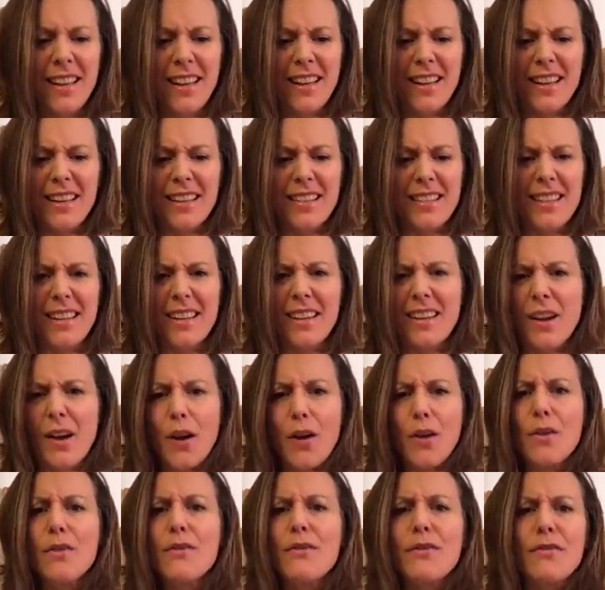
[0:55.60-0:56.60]
Is it
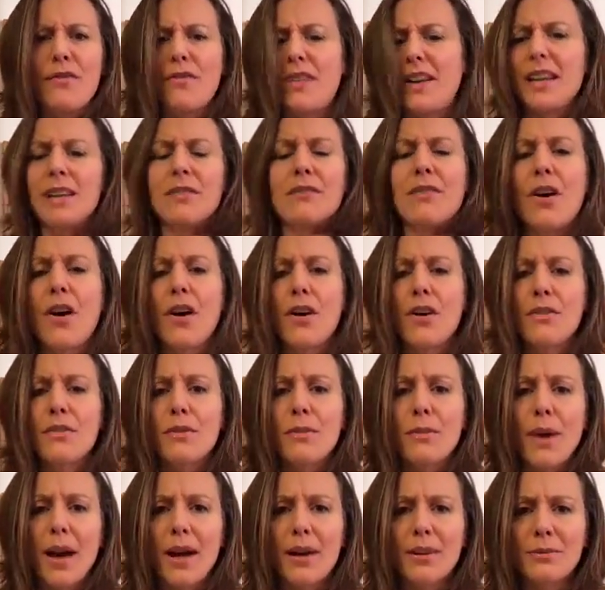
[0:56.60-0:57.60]
feeling of
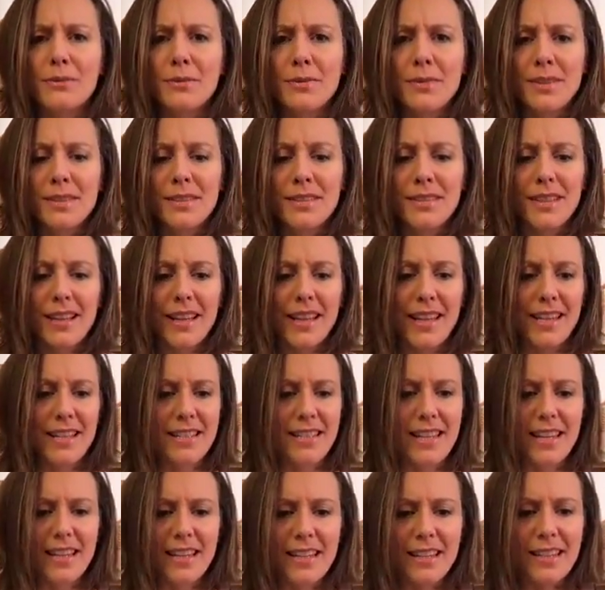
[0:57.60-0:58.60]
overwhelm? Is
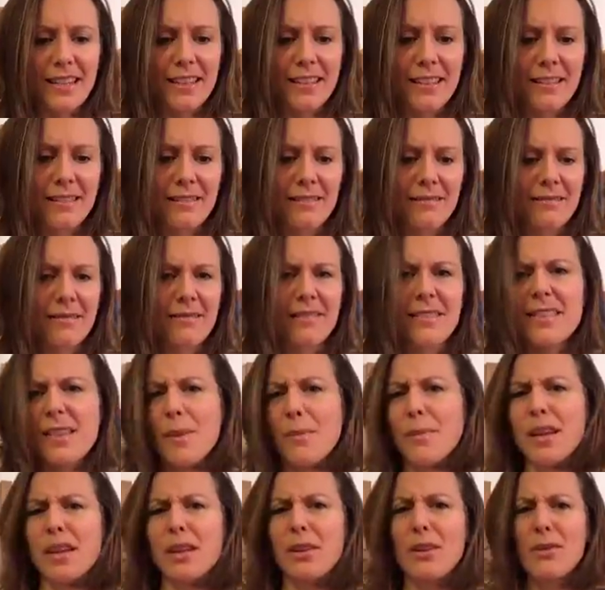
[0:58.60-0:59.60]
it
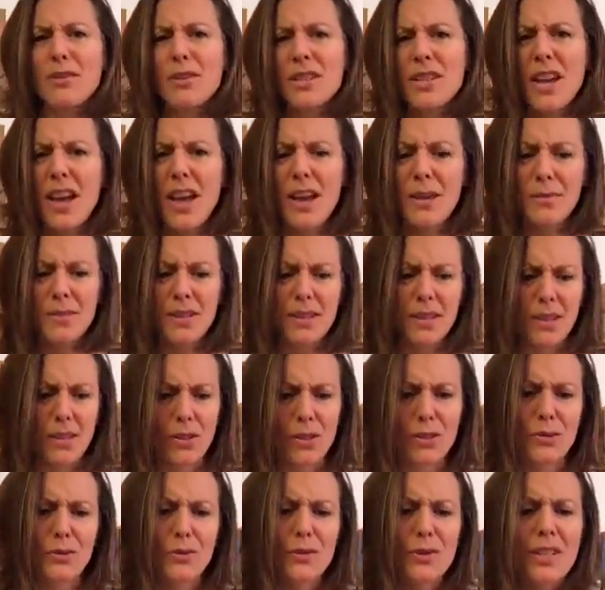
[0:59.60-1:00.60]
something long term, something
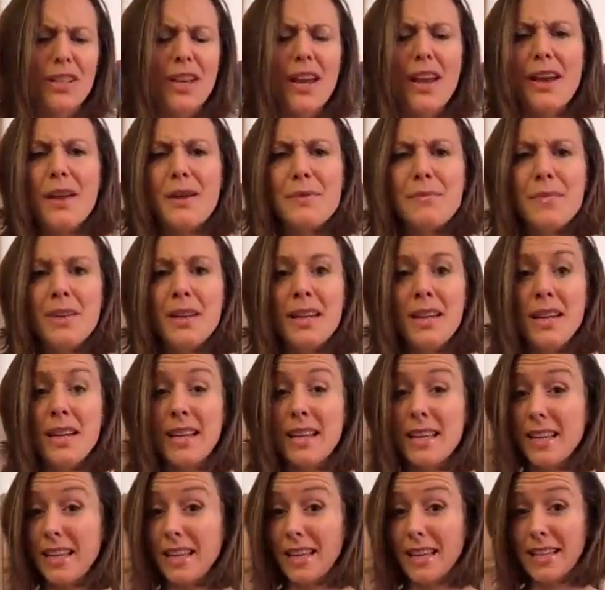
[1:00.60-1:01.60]
short term?
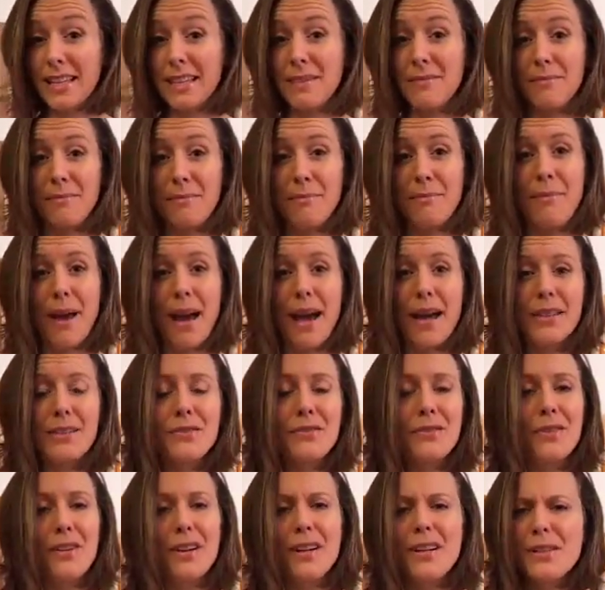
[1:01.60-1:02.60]
Is it bad
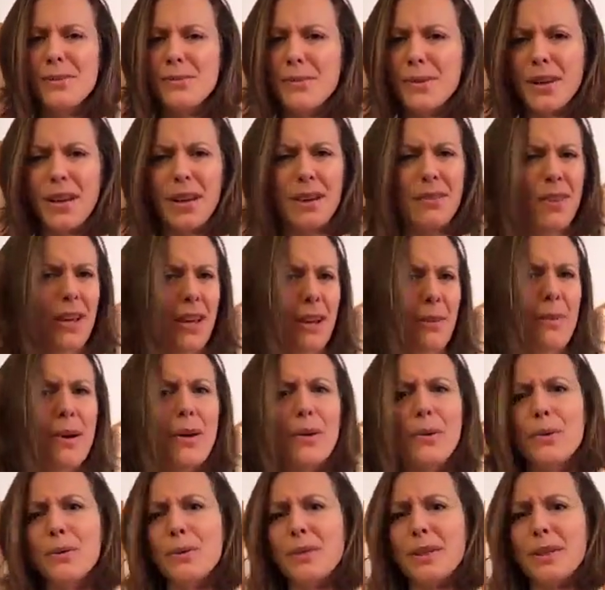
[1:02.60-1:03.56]
for us? We kind of hear about all